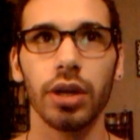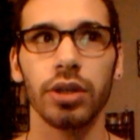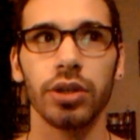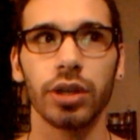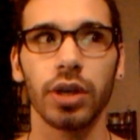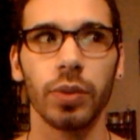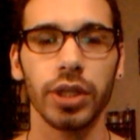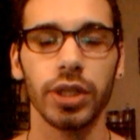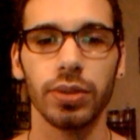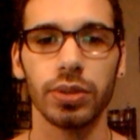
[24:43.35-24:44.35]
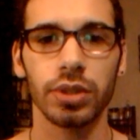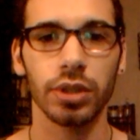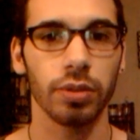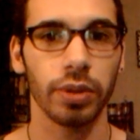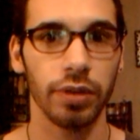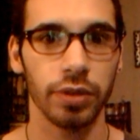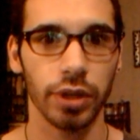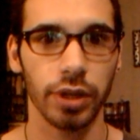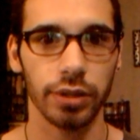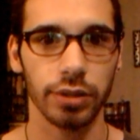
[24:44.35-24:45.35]
you're going to want to use the grave
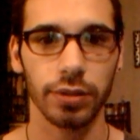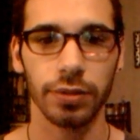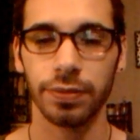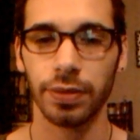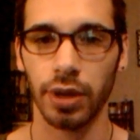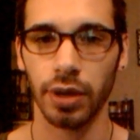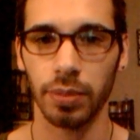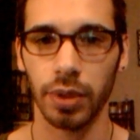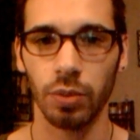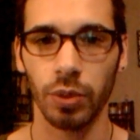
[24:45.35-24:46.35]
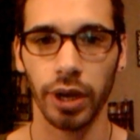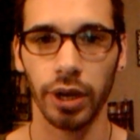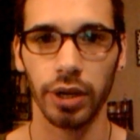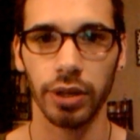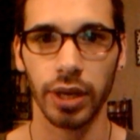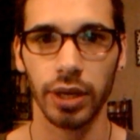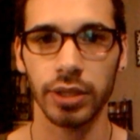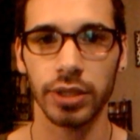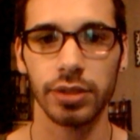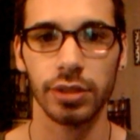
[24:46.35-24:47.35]
dirt from where that
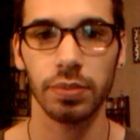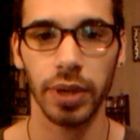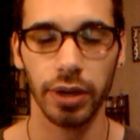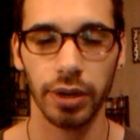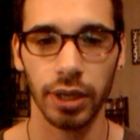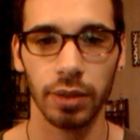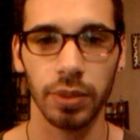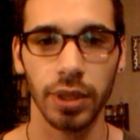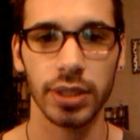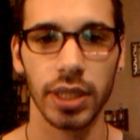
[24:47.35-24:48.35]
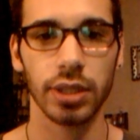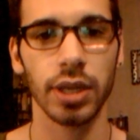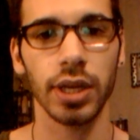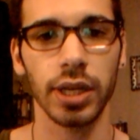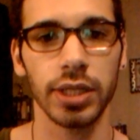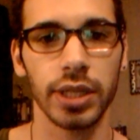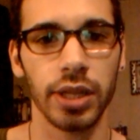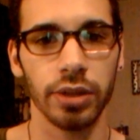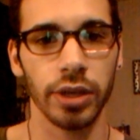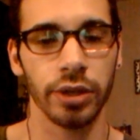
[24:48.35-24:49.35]
ancestor's buried, because that's going to
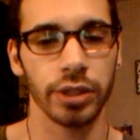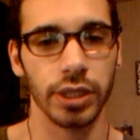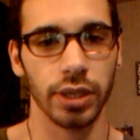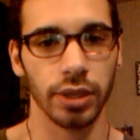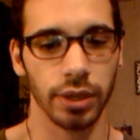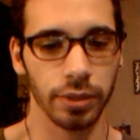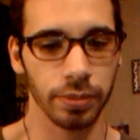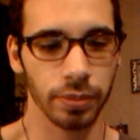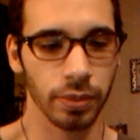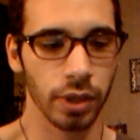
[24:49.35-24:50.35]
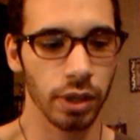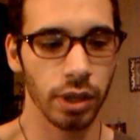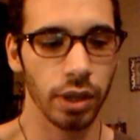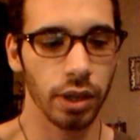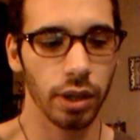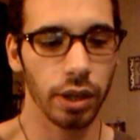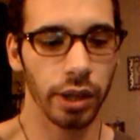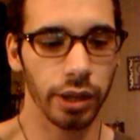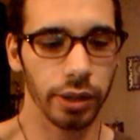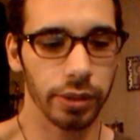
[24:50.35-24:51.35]
contain their energy in it.